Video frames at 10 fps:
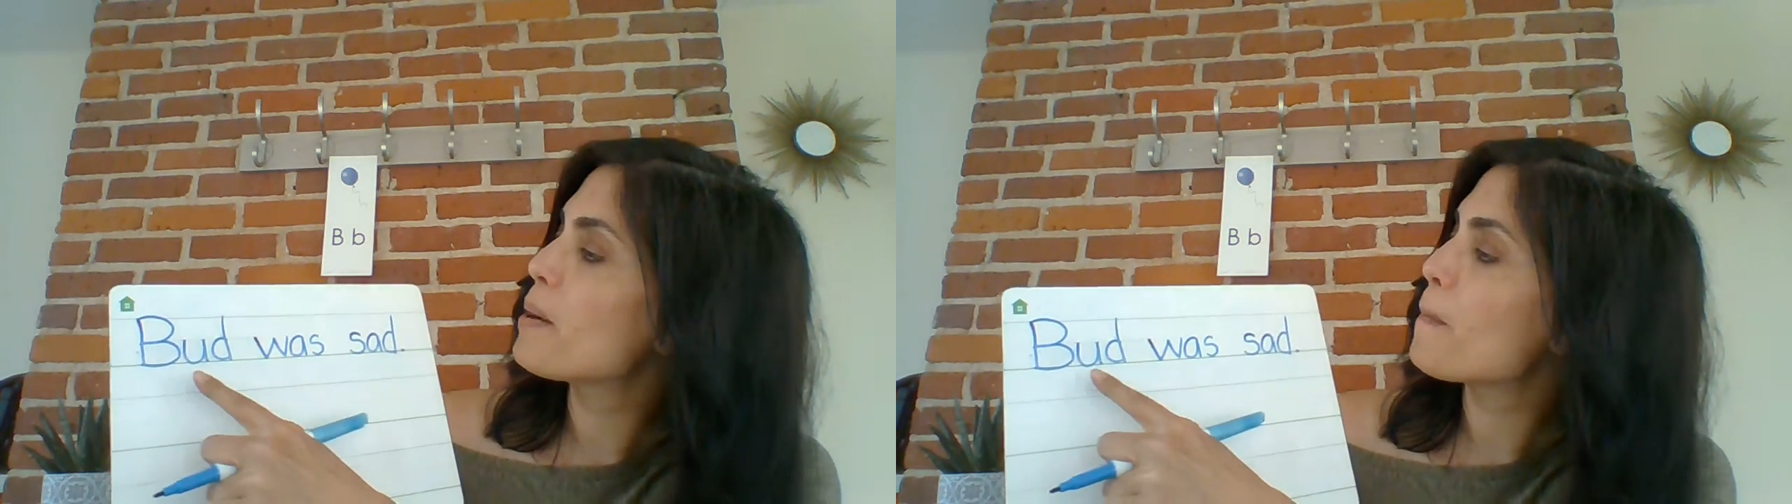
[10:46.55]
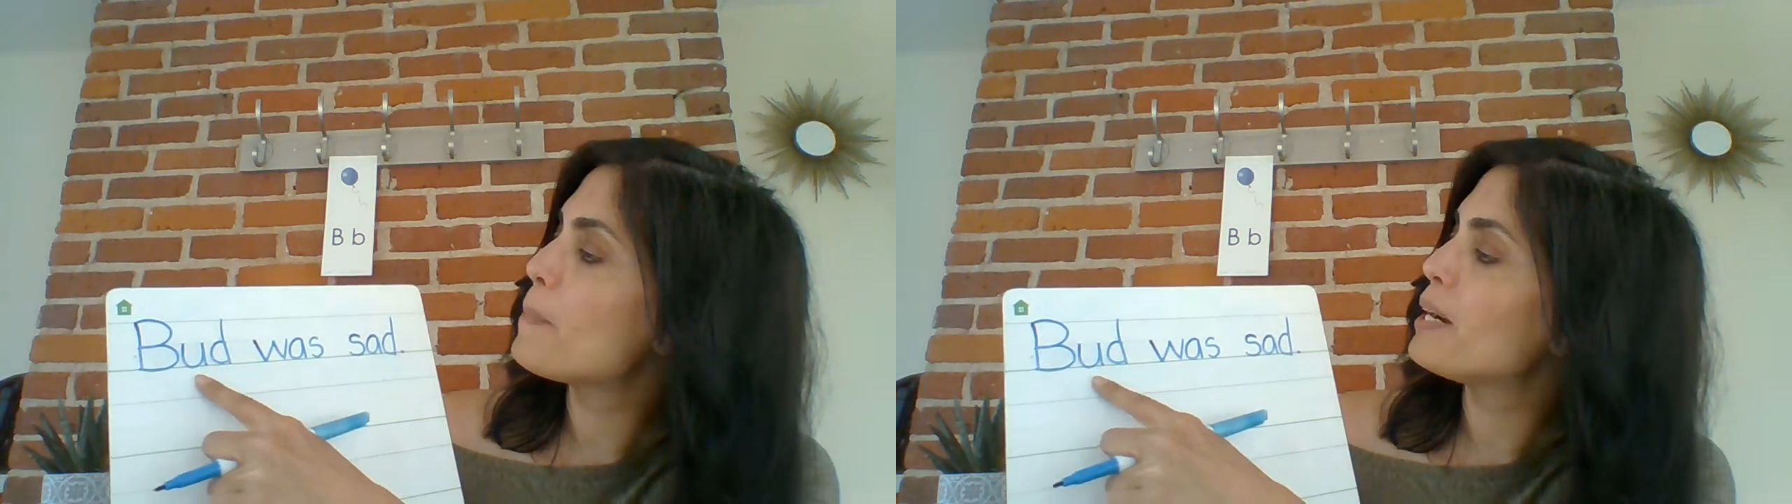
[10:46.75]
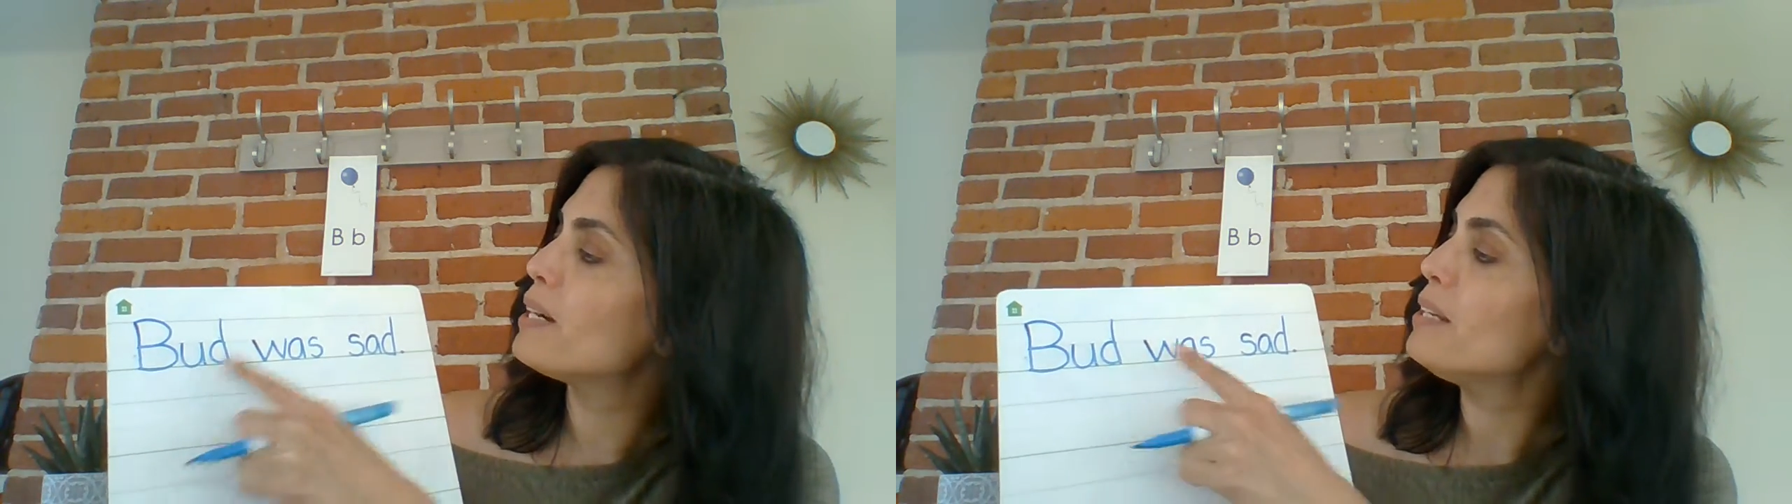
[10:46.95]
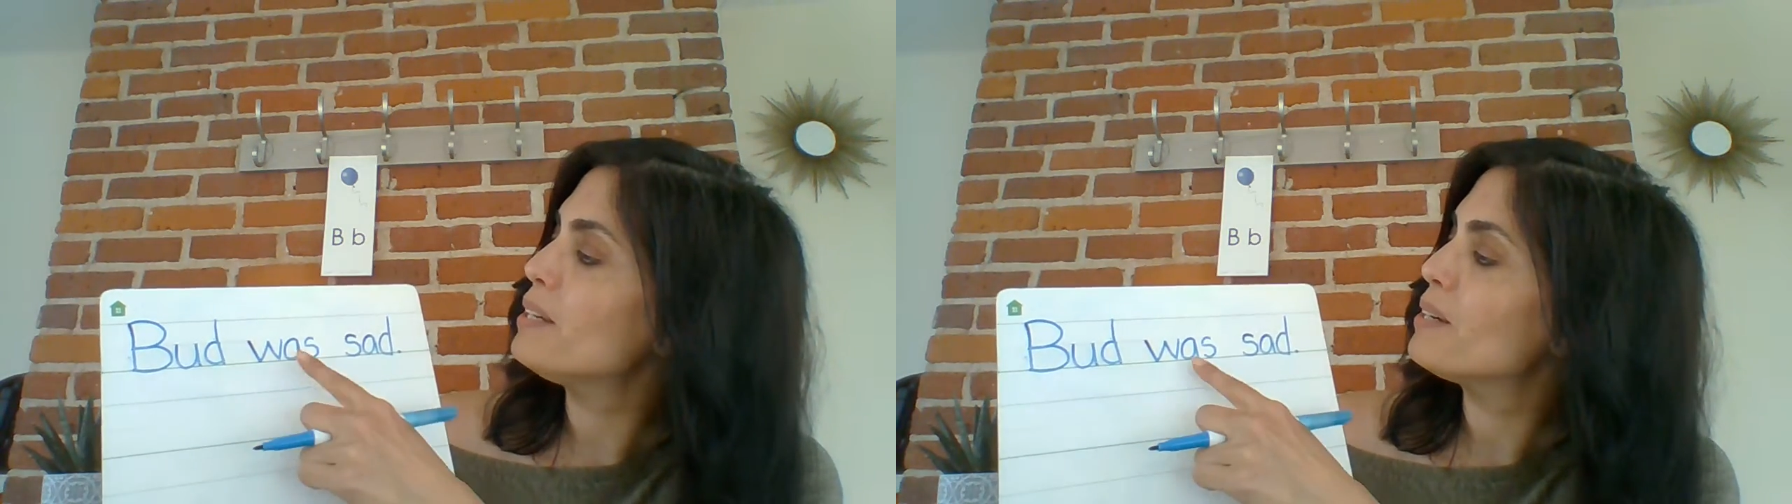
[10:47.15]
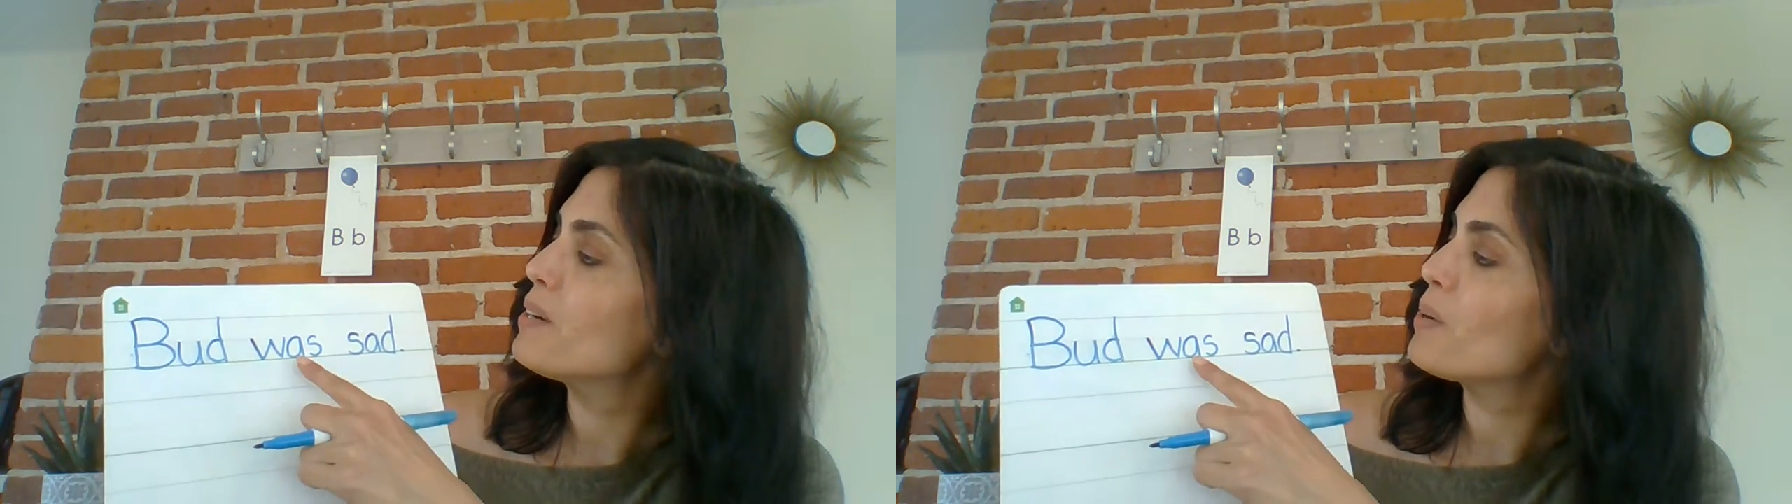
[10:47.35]
Bud
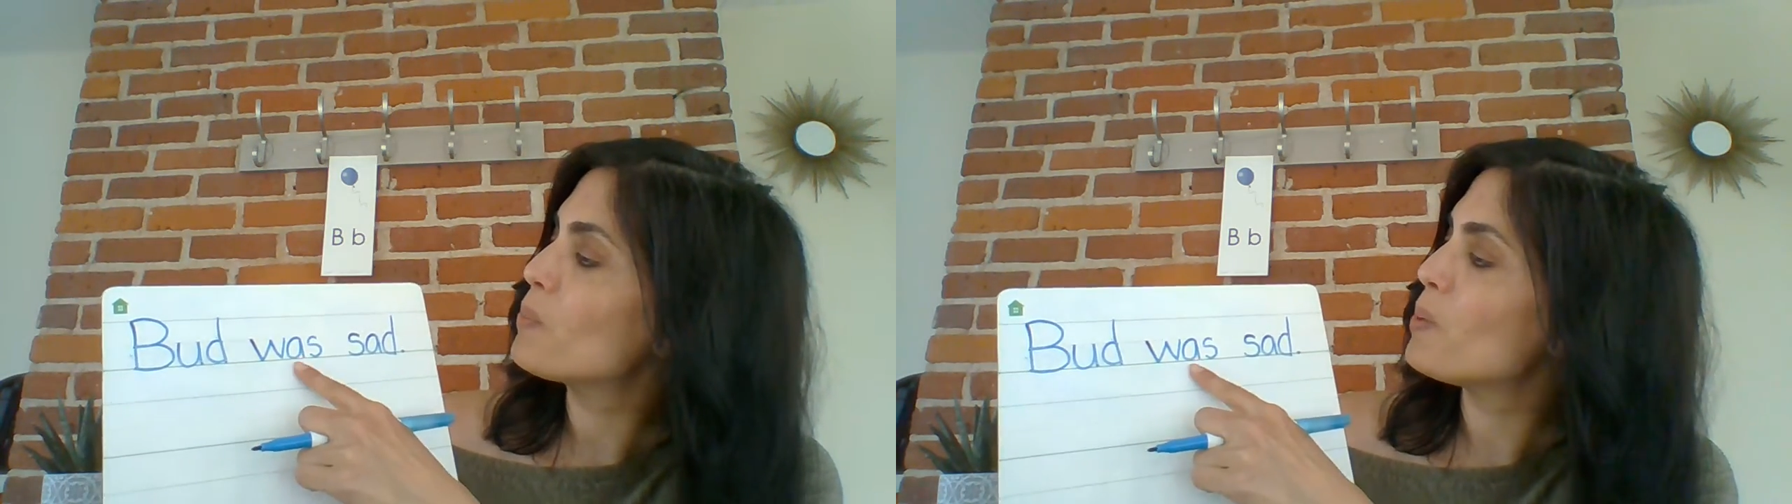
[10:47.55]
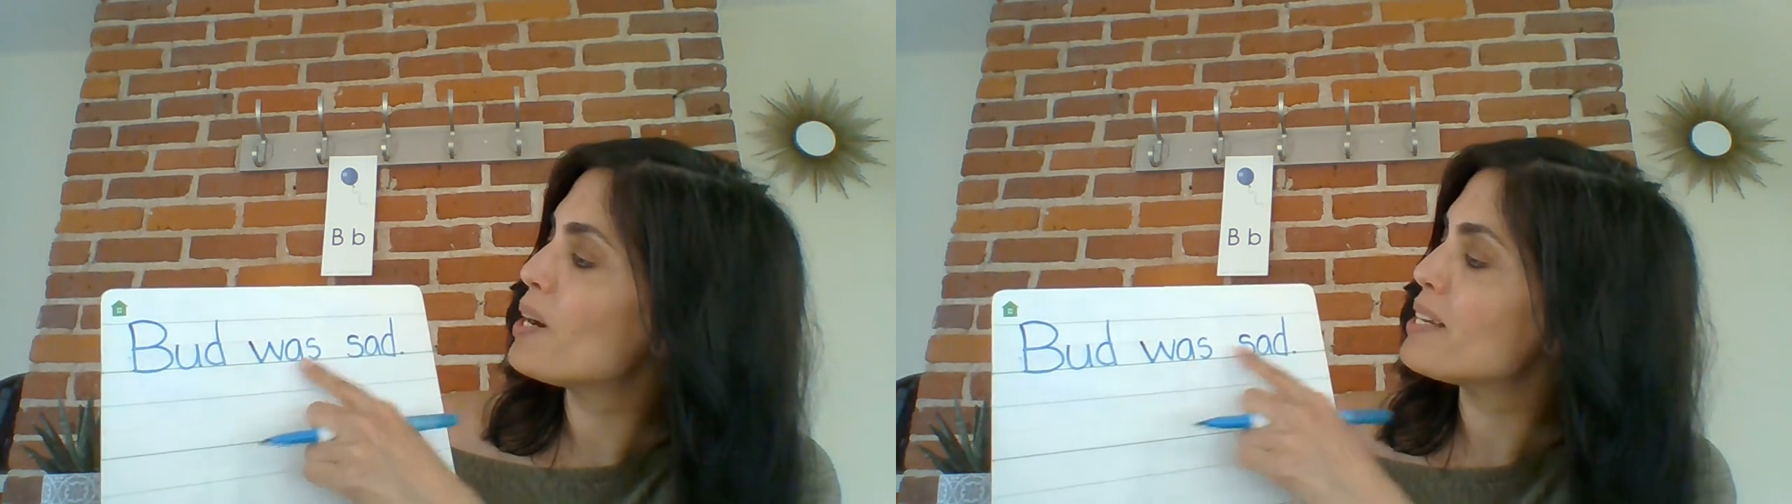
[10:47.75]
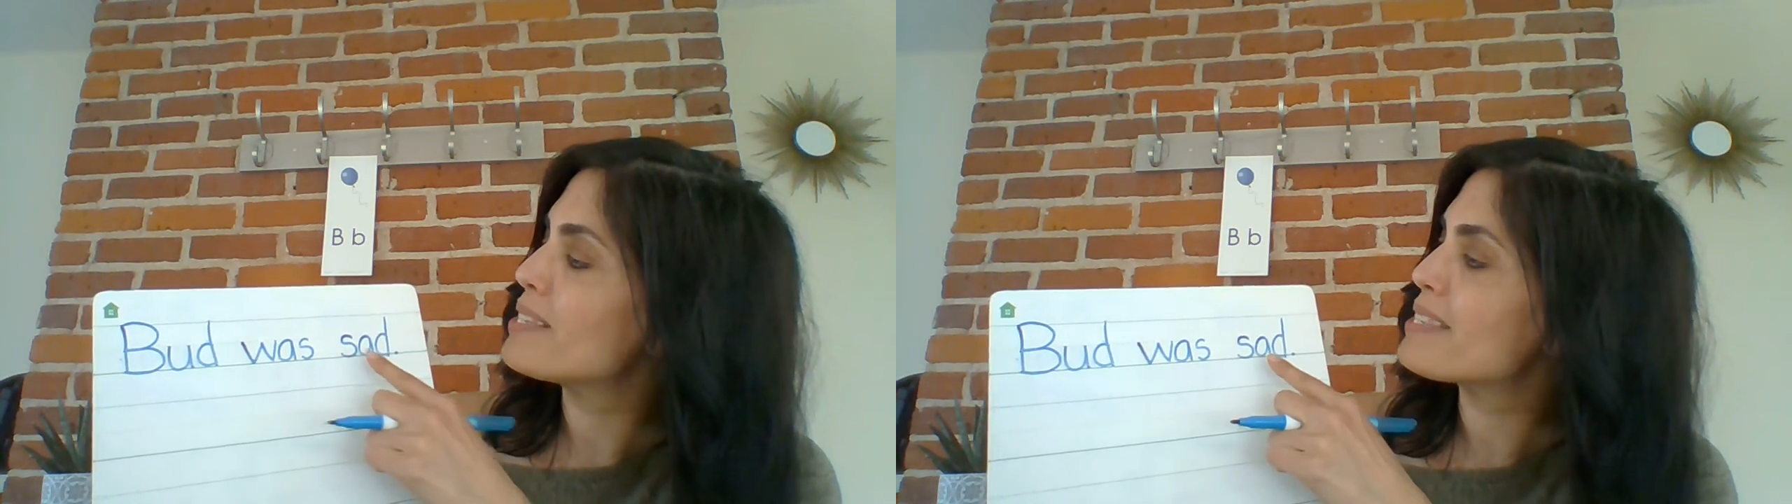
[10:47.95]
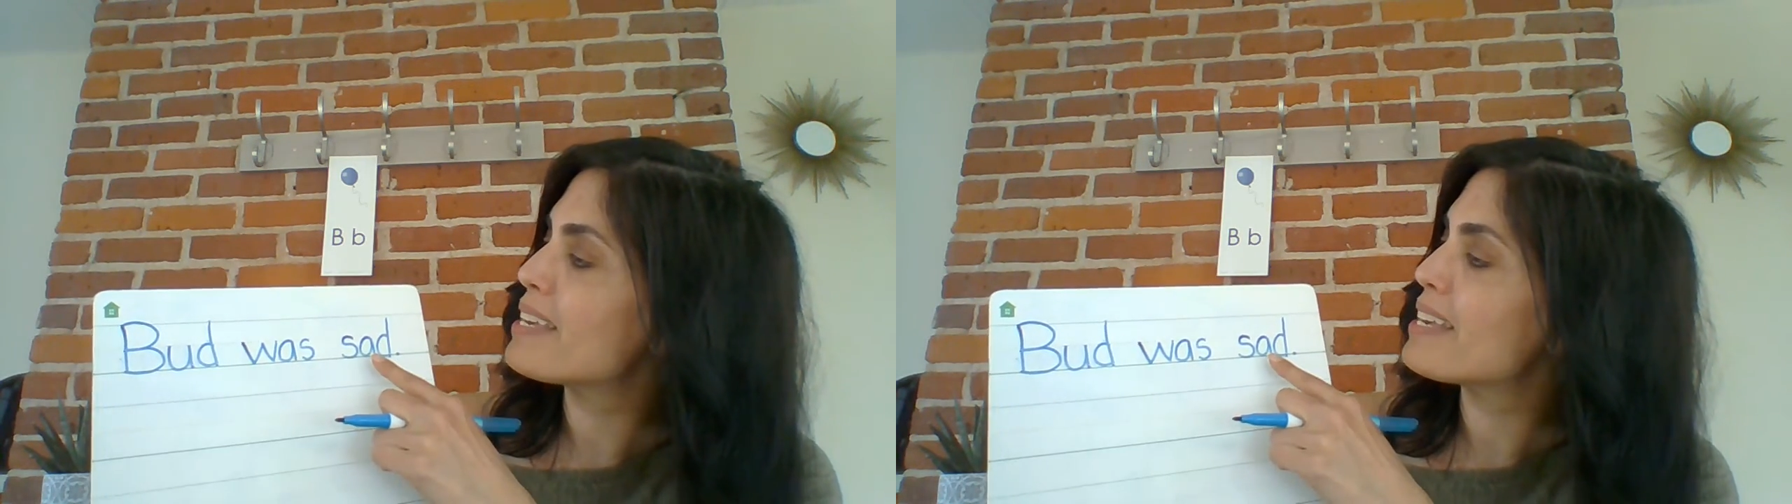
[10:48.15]
was